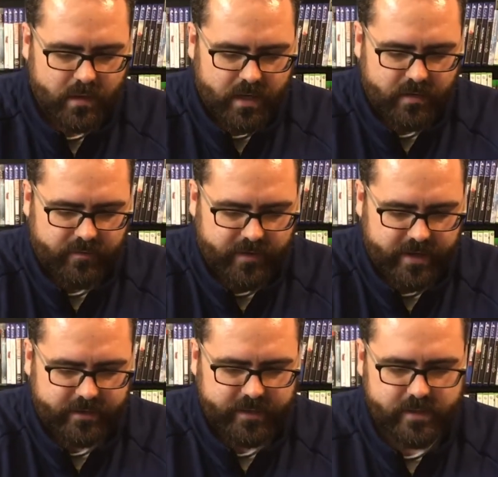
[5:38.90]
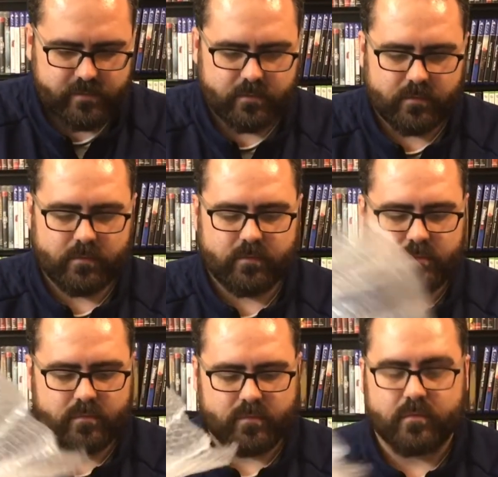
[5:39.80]
And finally,
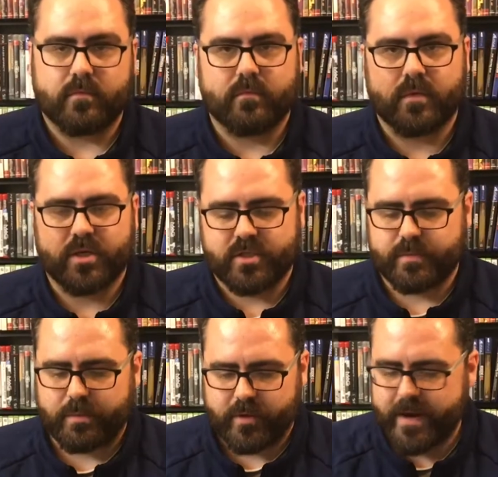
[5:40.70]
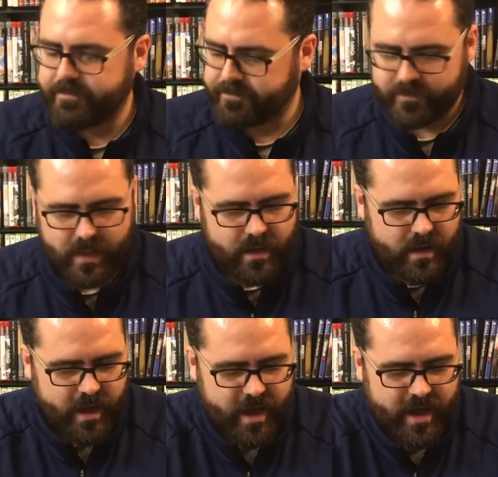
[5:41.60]
not just bubble
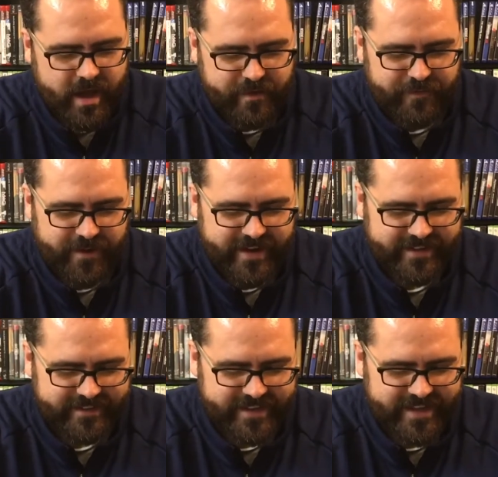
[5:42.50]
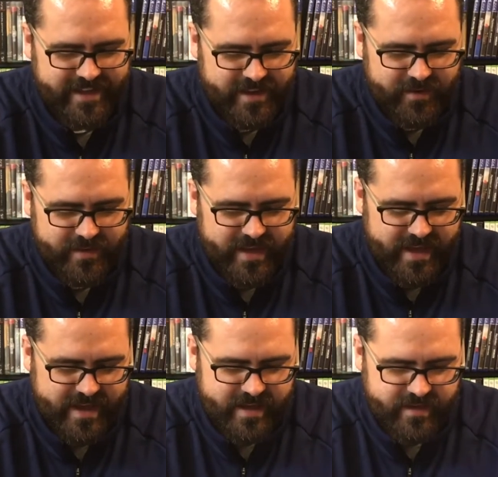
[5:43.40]
wrap. Finally, we
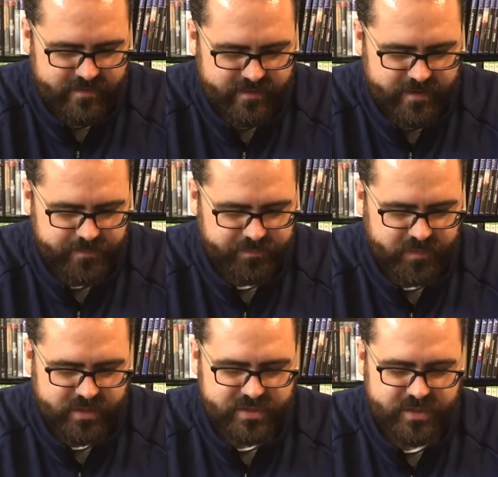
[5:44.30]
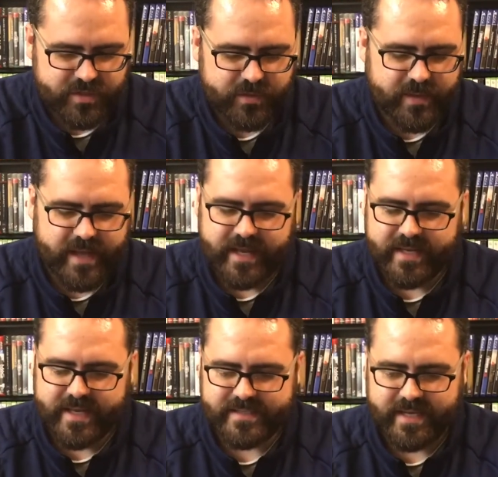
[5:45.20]
have 2
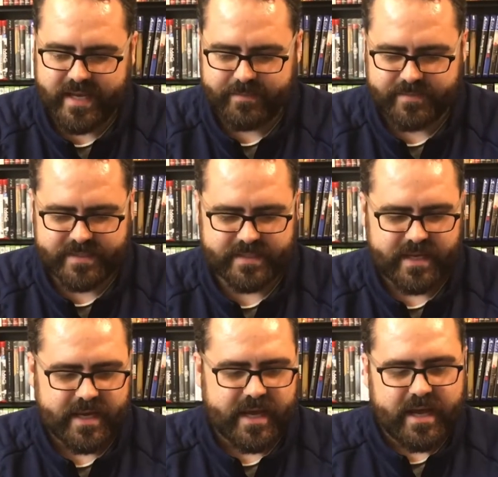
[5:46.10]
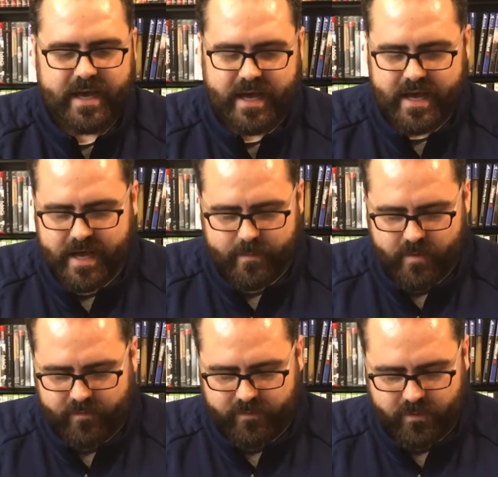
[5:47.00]
NES games.
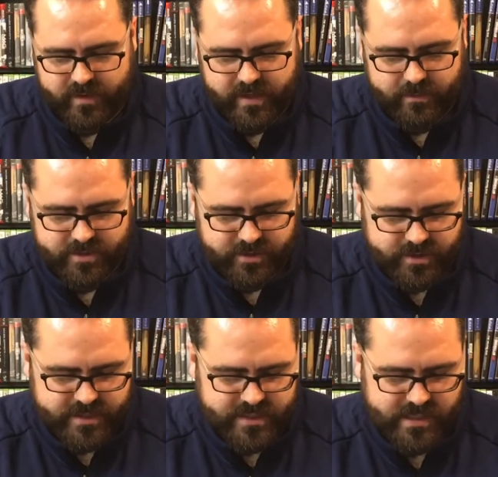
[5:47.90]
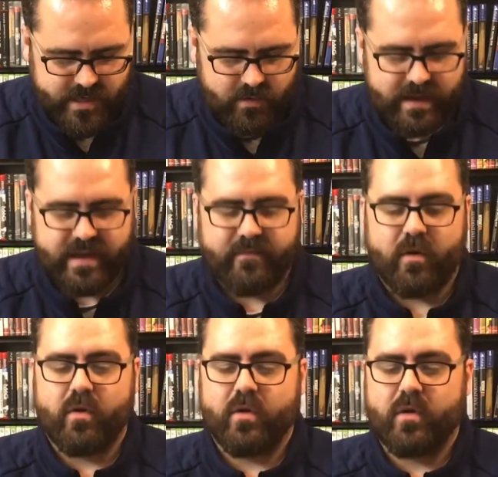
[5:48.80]
For the original Nintendo,
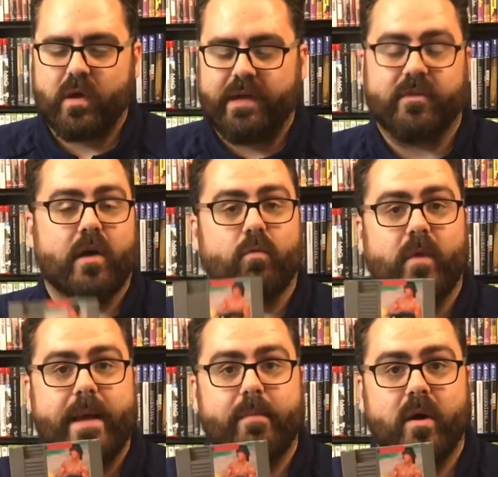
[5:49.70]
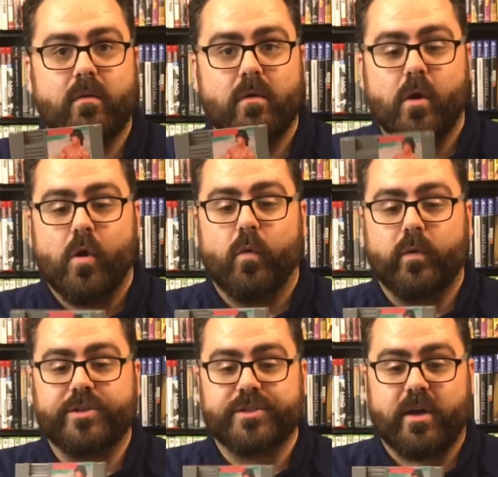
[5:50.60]
I've got Rambo,
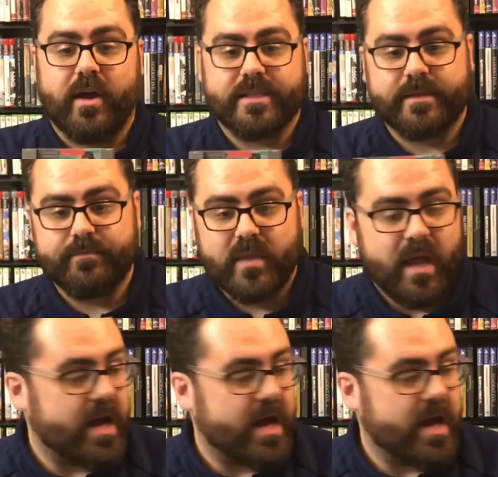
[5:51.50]
which is awesome.